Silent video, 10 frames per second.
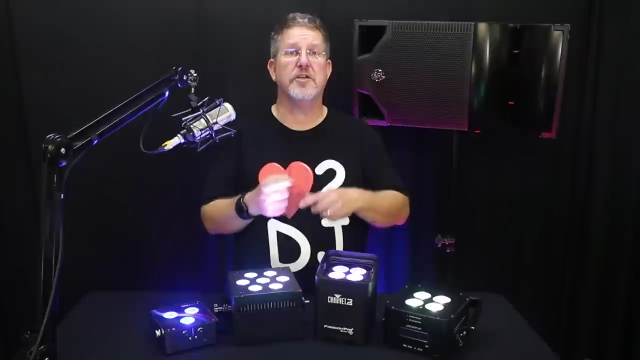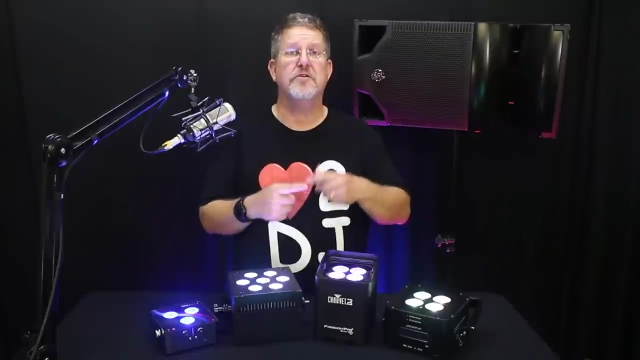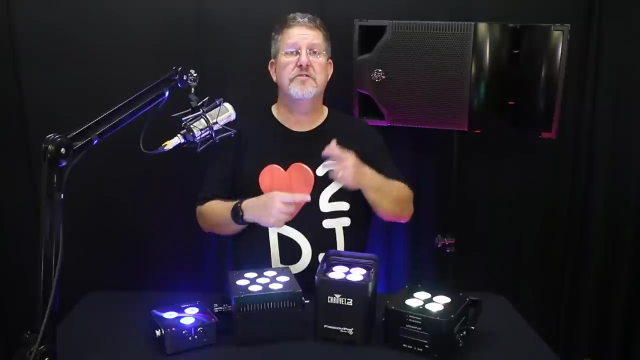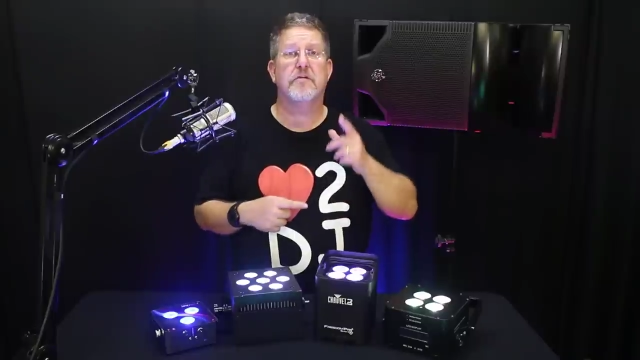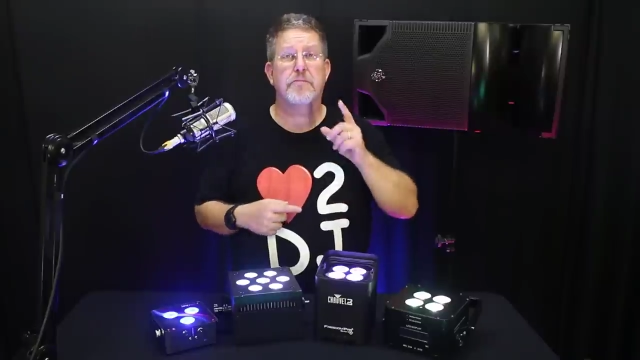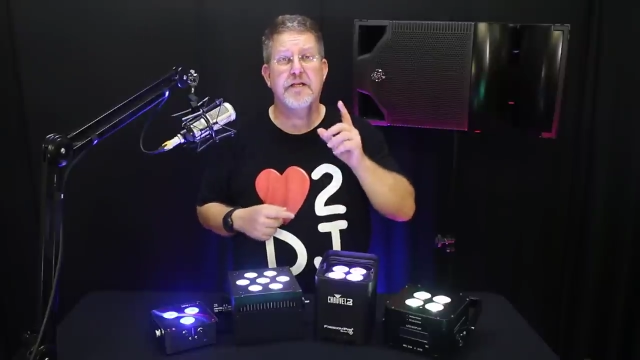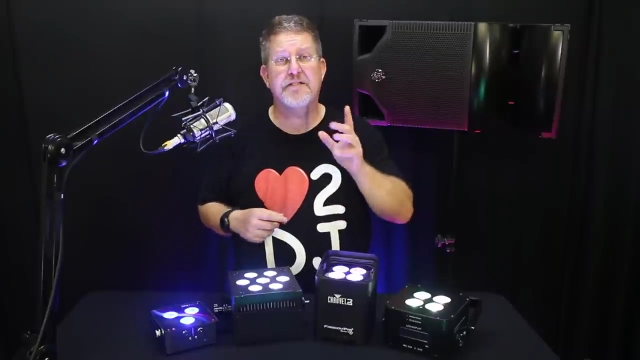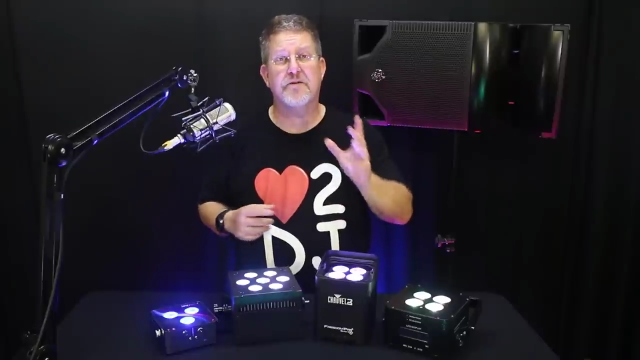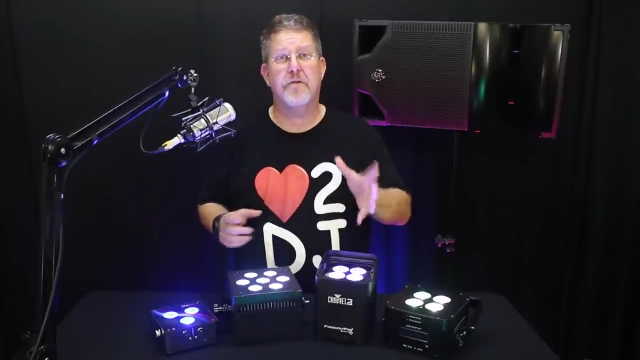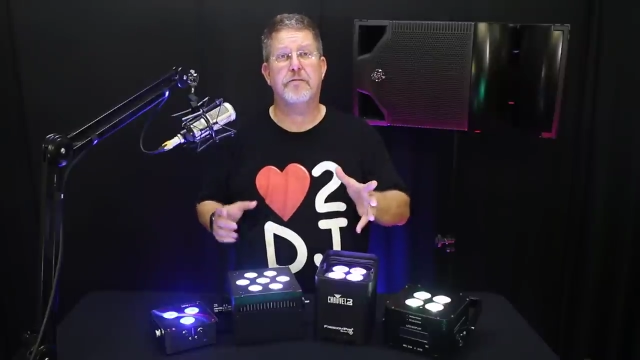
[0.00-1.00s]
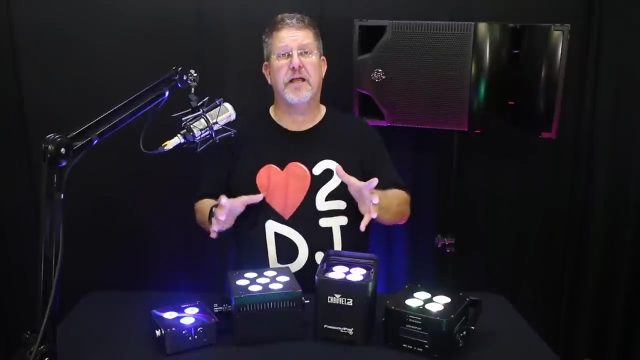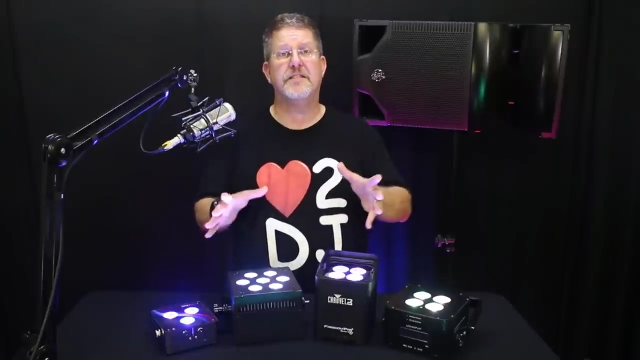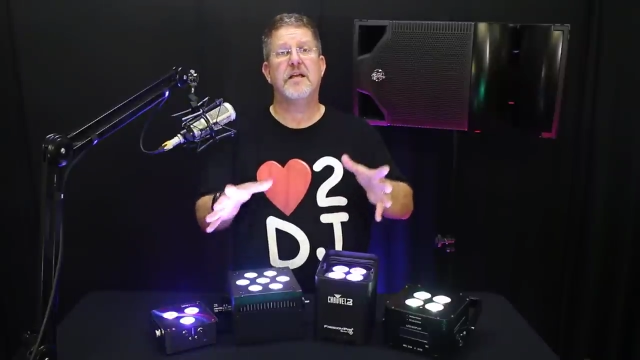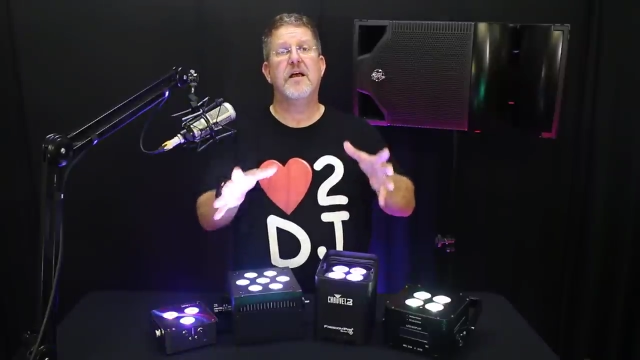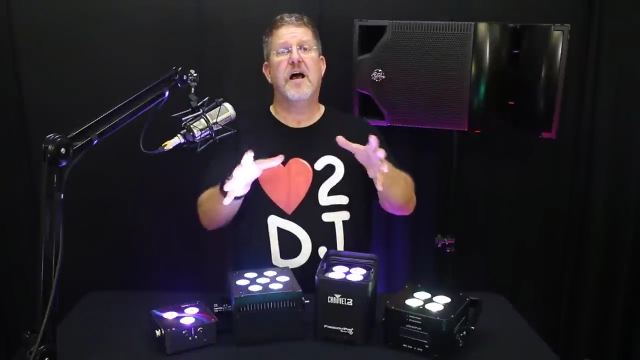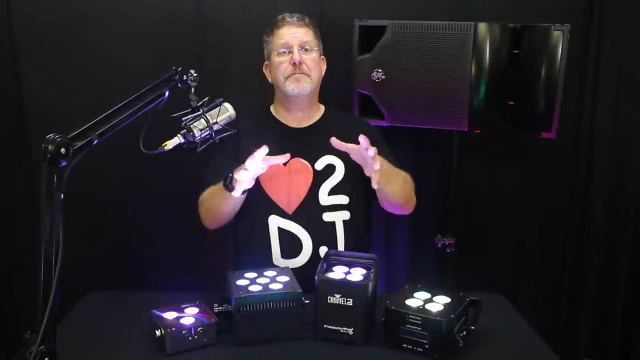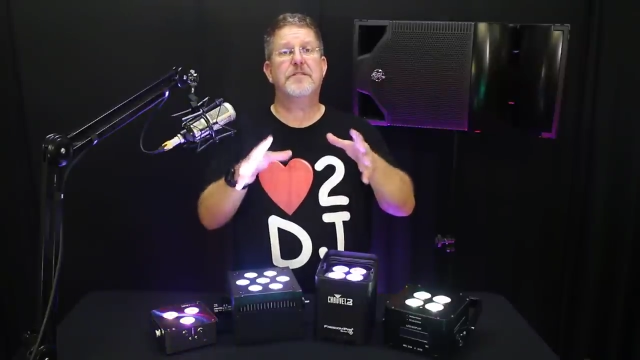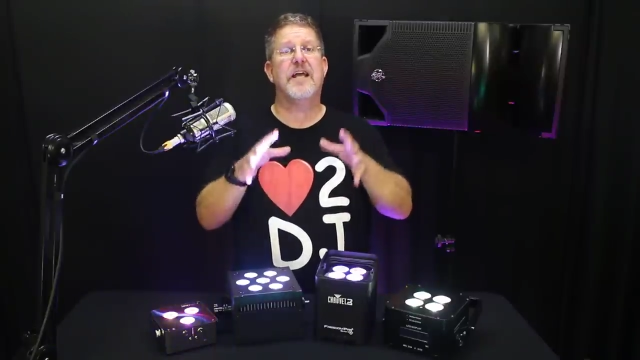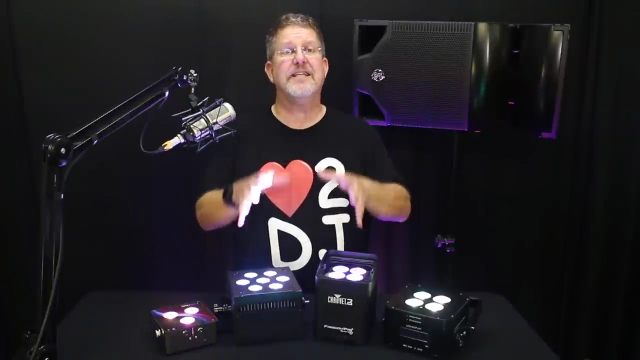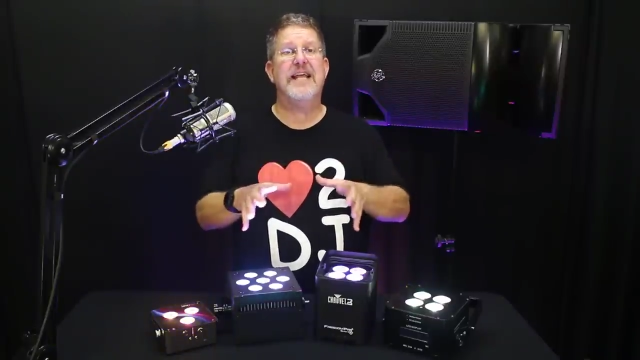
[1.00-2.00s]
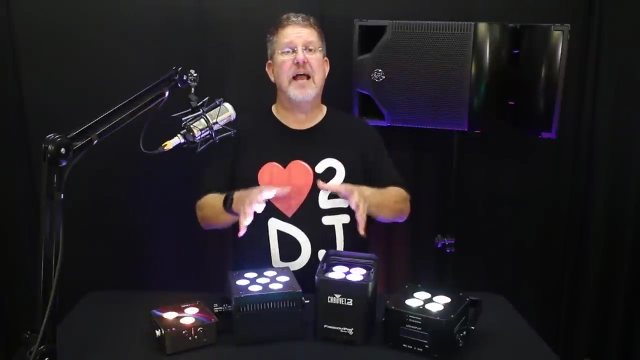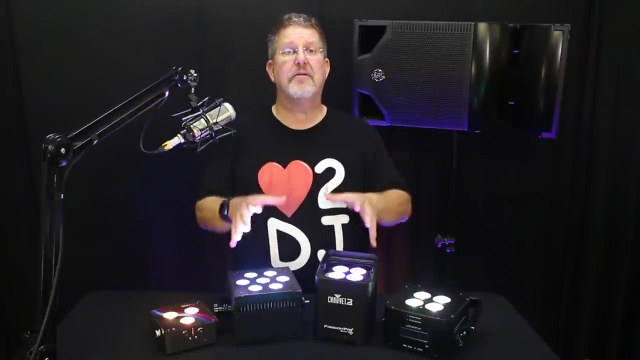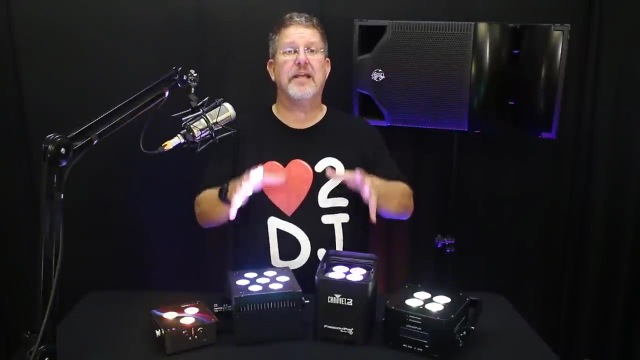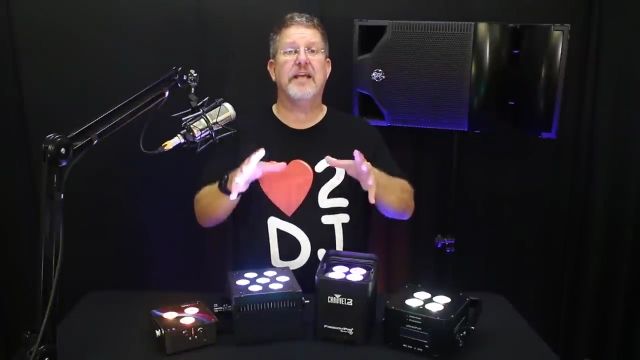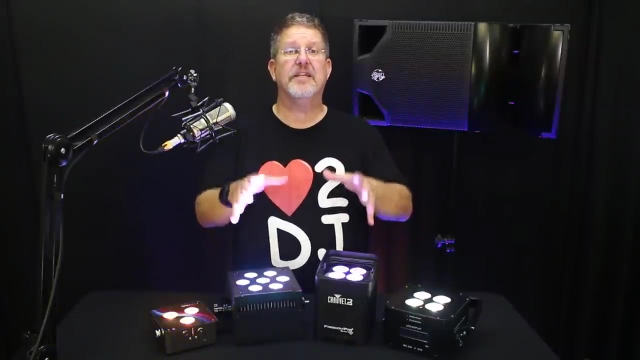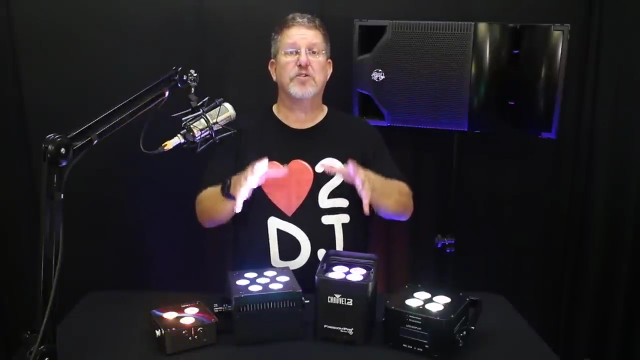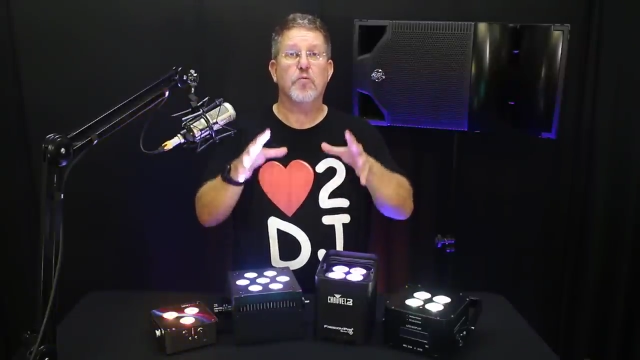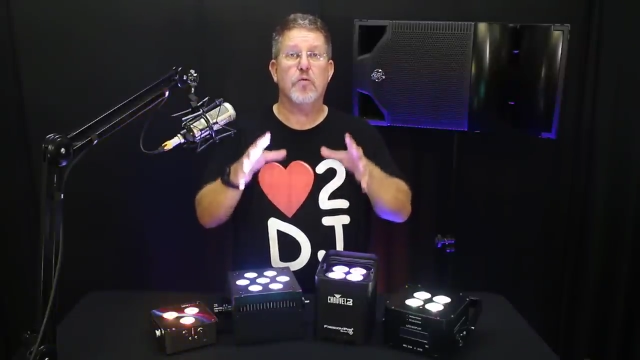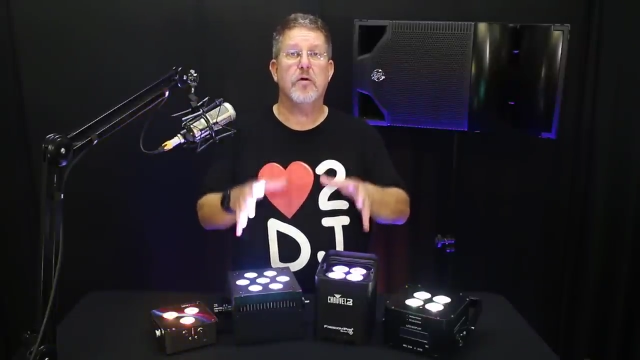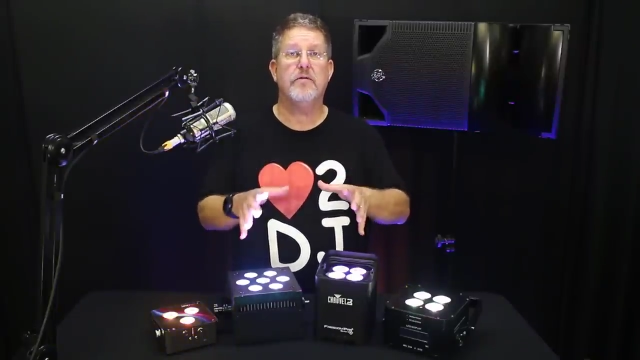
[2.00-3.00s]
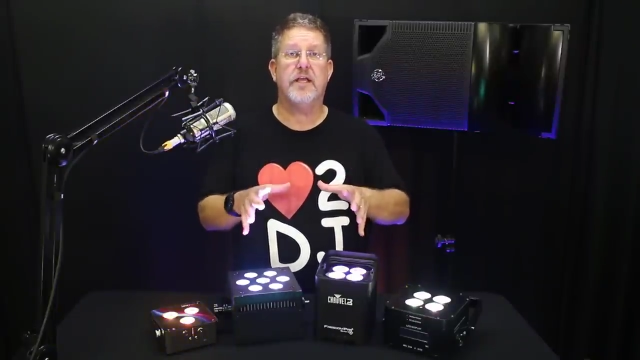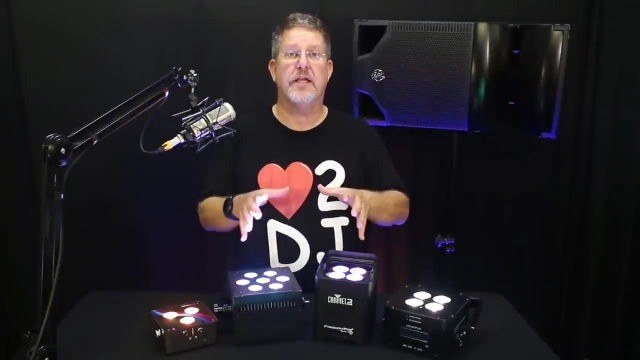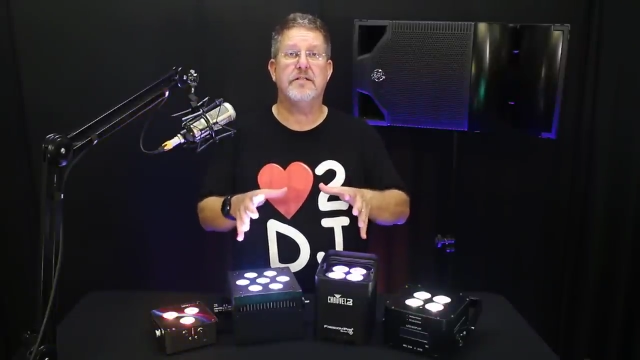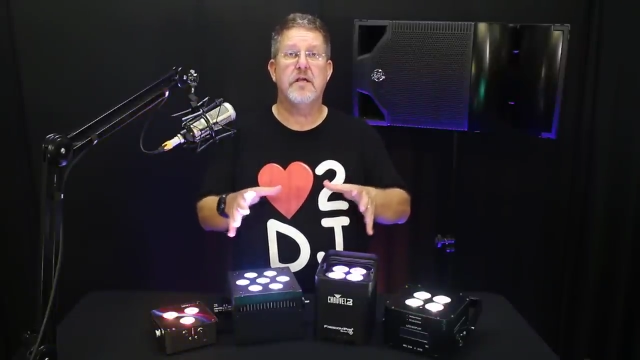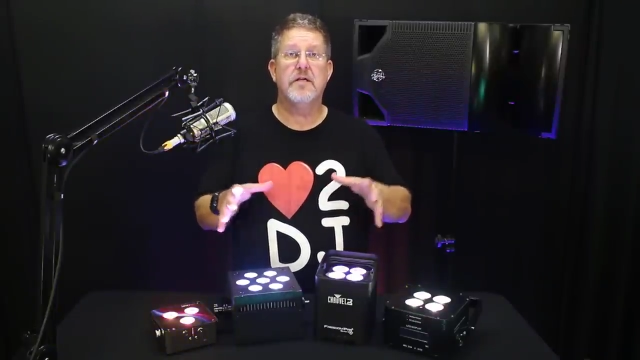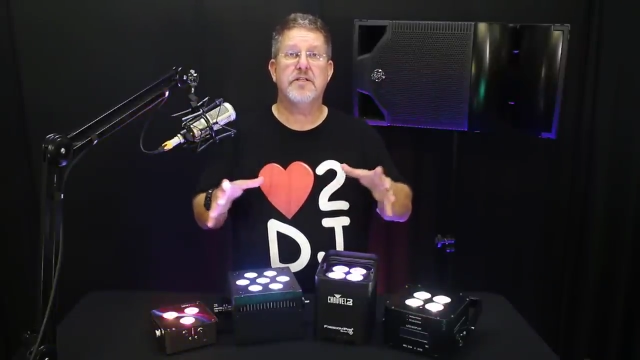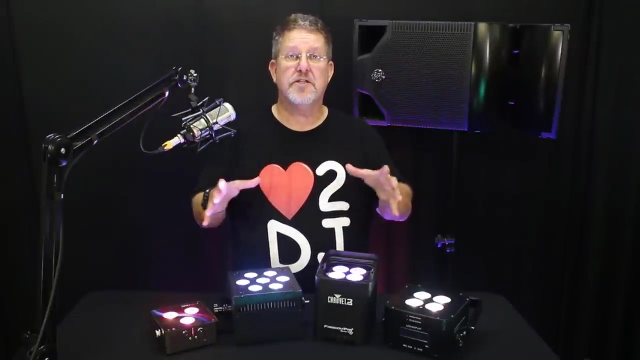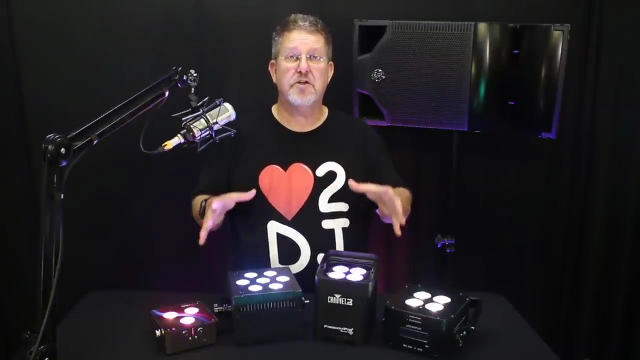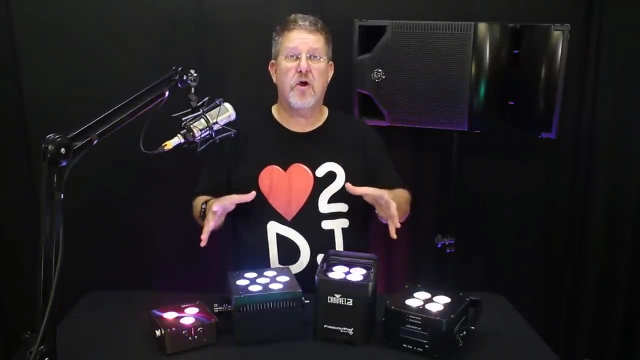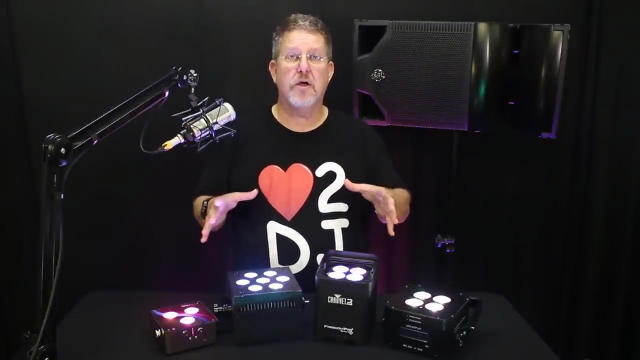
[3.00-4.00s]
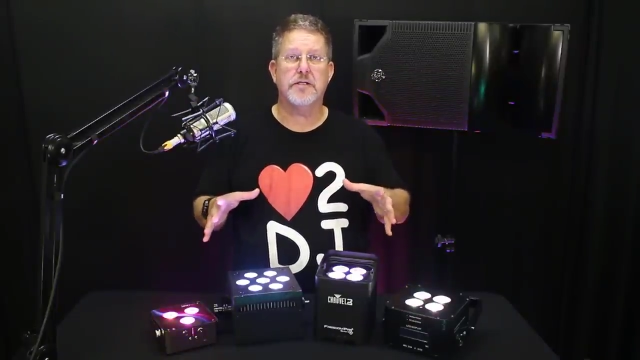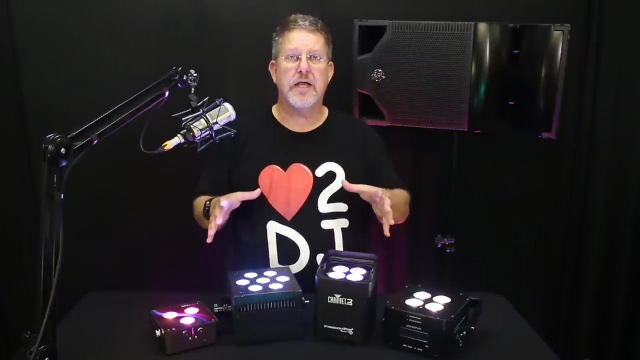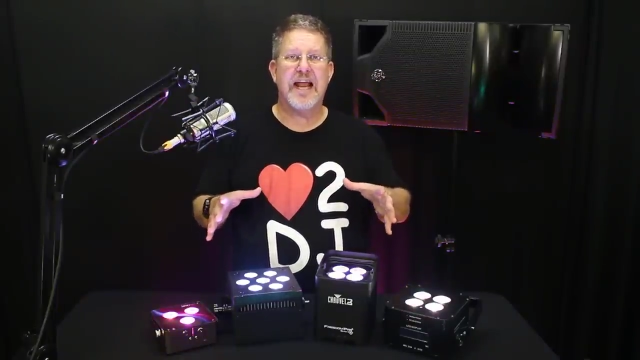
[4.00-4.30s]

the user to place their uplights upside down in its road case to charge,